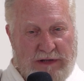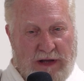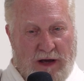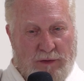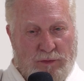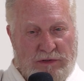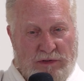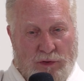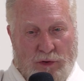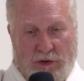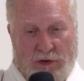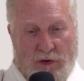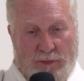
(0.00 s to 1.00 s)
town was
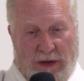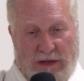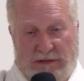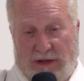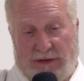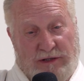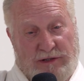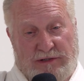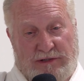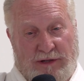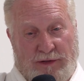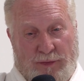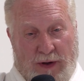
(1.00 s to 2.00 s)
Laura Gomez. I think she's
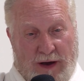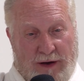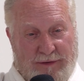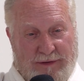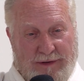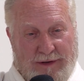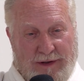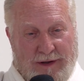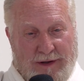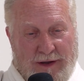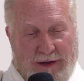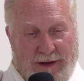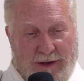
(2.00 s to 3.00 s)
still around.
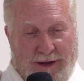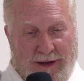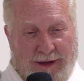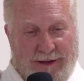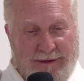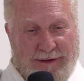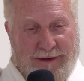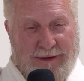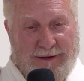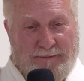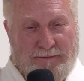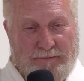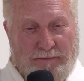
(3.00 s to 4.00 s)

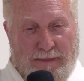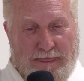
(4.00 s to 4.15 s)
And